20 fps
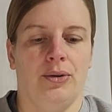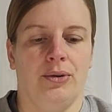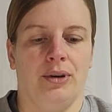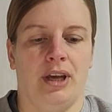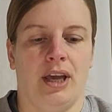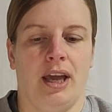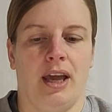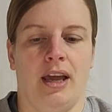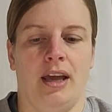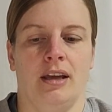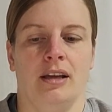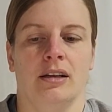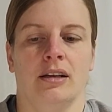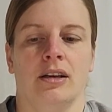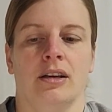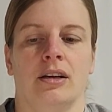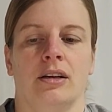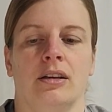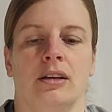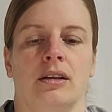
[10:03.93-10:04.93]
Okay,
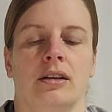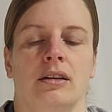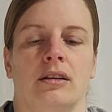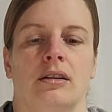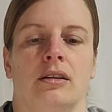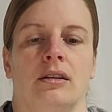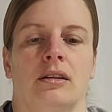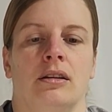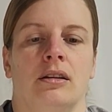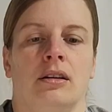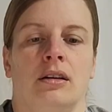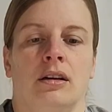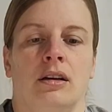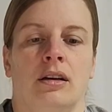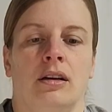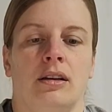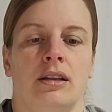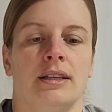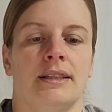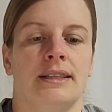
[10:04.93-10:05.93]

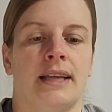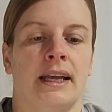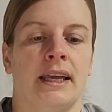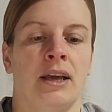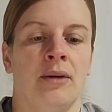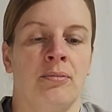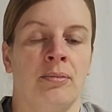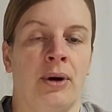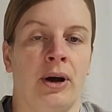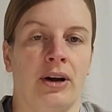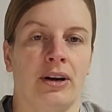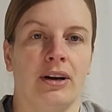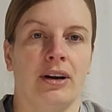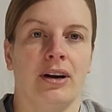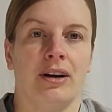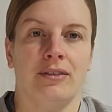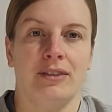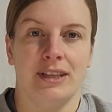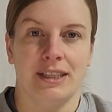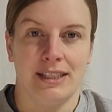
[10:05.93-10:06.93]
The second part
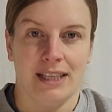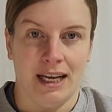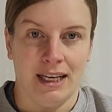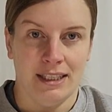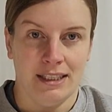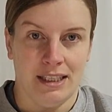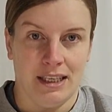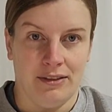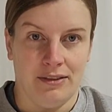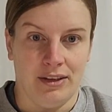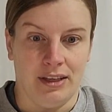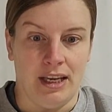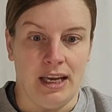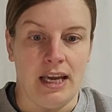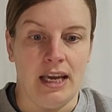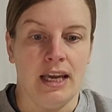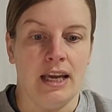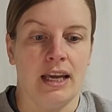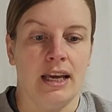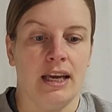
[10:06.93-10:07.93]
of this
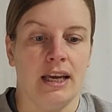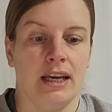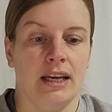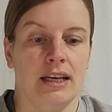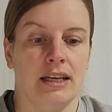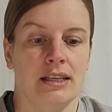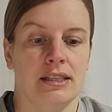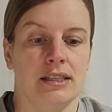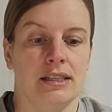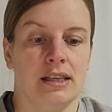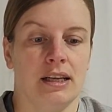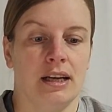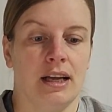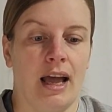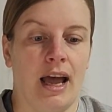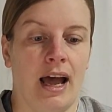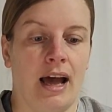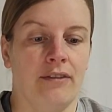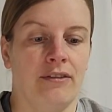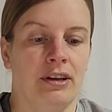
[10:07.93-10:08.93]
activity is
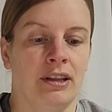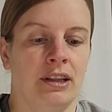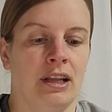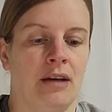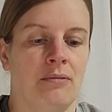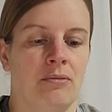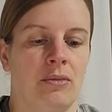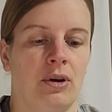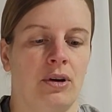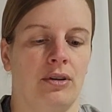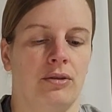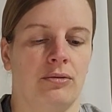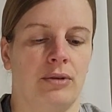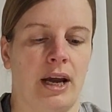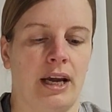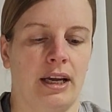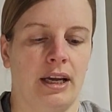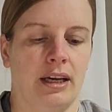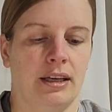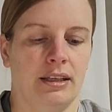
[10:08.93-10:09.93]
having them
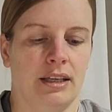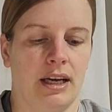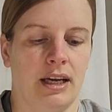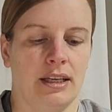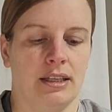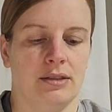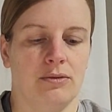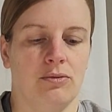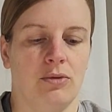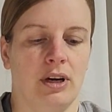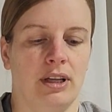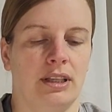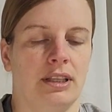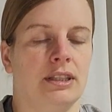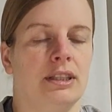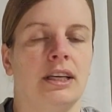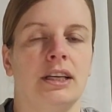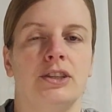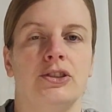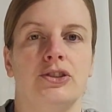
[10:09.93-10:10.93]
recognize what did
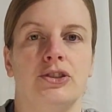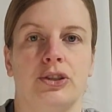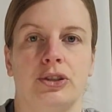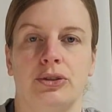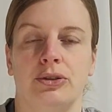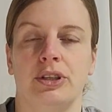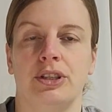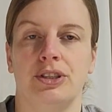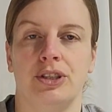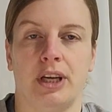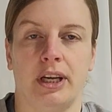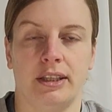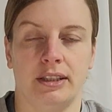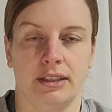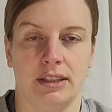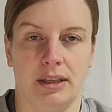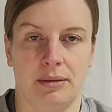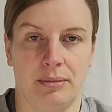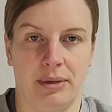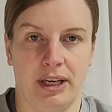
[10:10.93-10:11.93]
they do to change
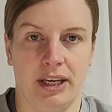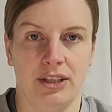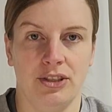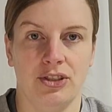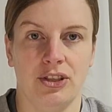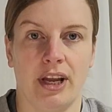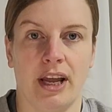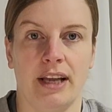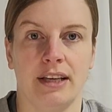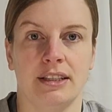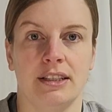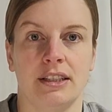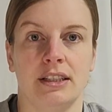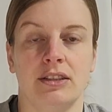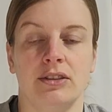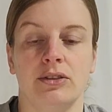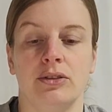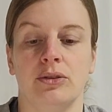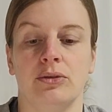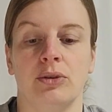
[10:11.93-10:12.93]
the pitch and
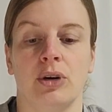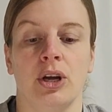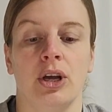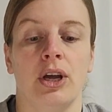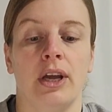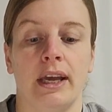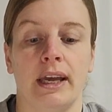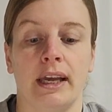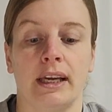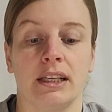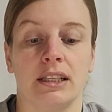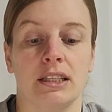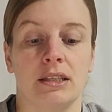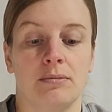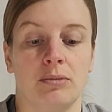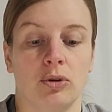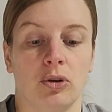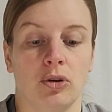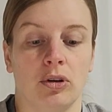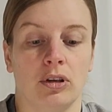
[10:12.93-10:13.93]
to
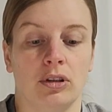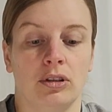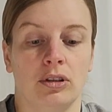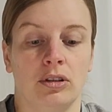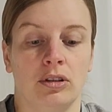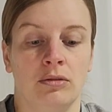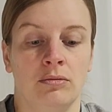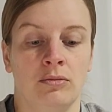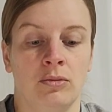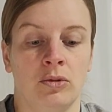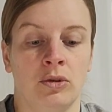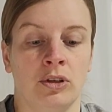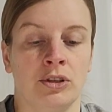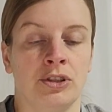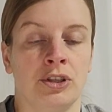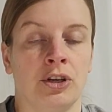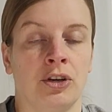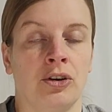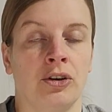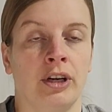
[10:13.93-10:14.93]
explore a little more
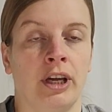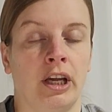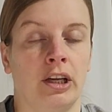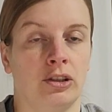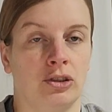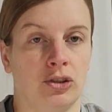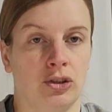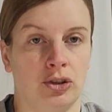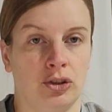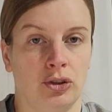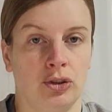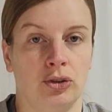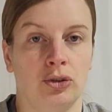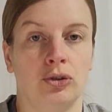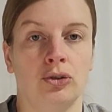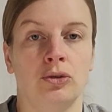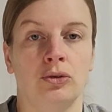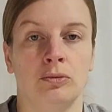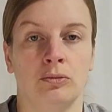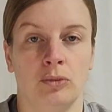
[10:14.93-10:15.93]
to create
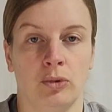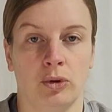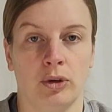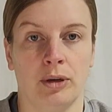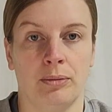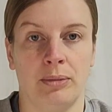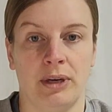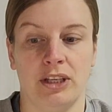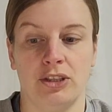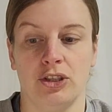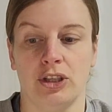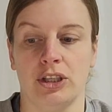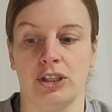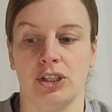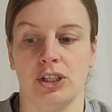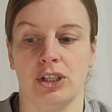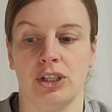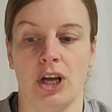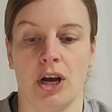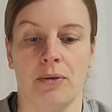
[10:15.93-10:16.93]
2 more pitches.
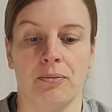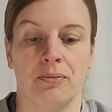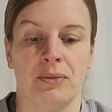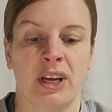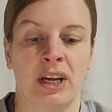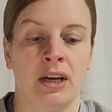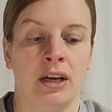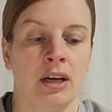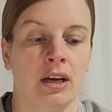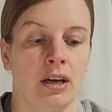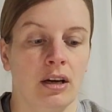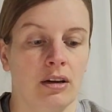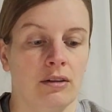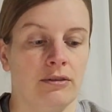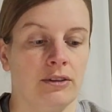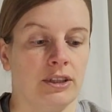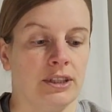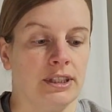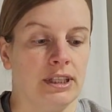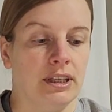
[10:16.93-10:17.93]
So
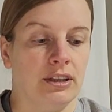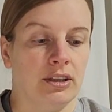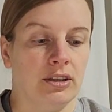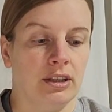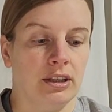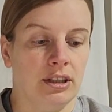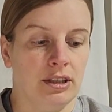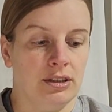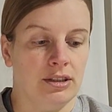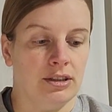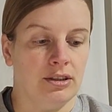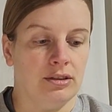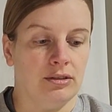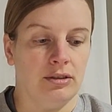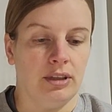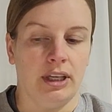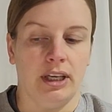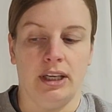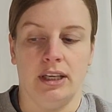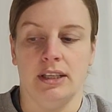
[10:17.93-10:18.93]
first thing they're going to do
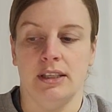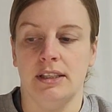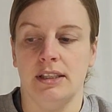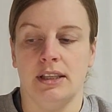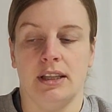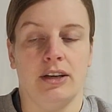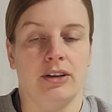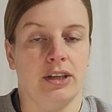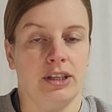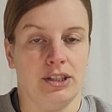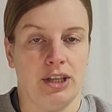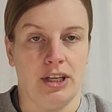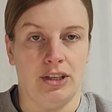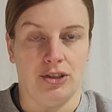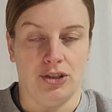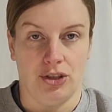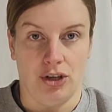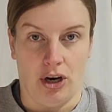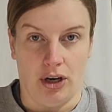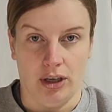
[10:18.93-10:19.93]
is there is a
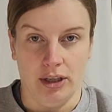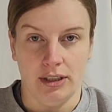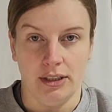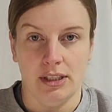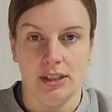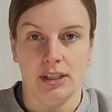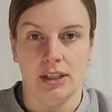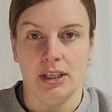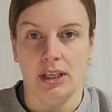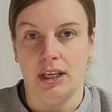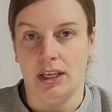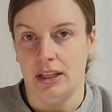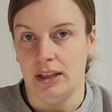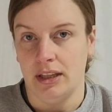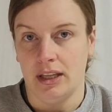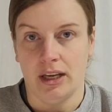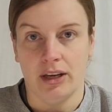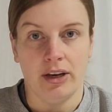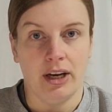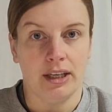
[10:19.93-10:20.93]
chart in
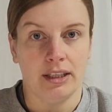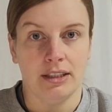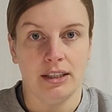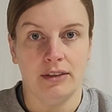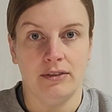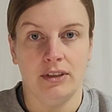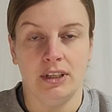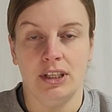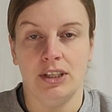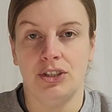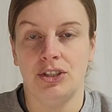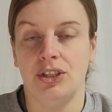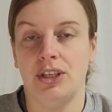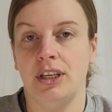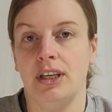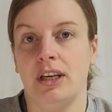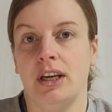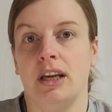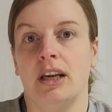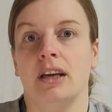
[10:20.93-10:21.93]
their activity
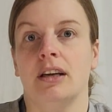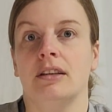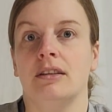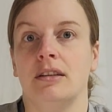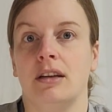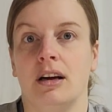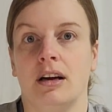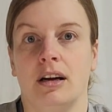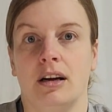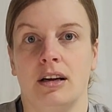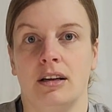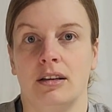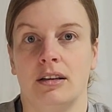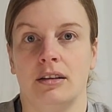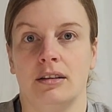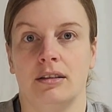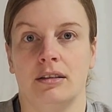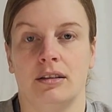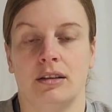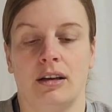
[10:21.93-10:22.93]
sheet and
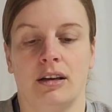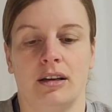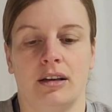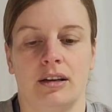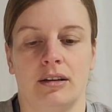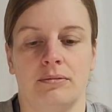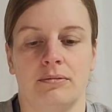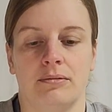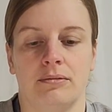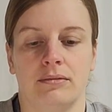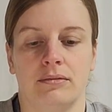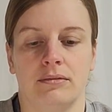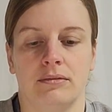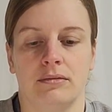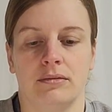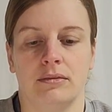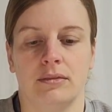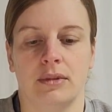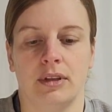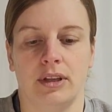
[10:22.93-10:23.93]
on
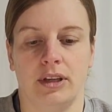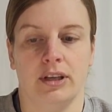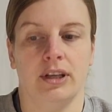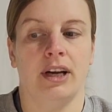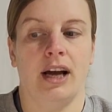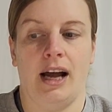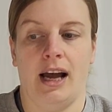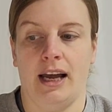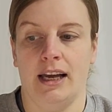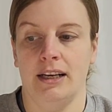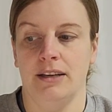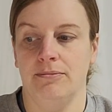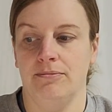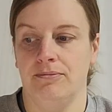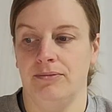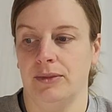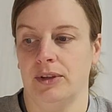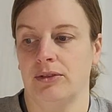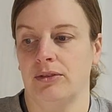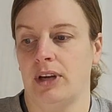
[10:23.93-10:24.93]
their guide.
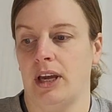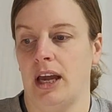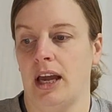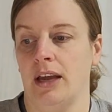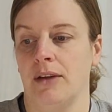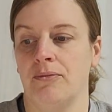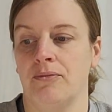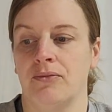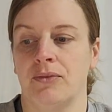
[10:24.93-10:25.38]
Okay.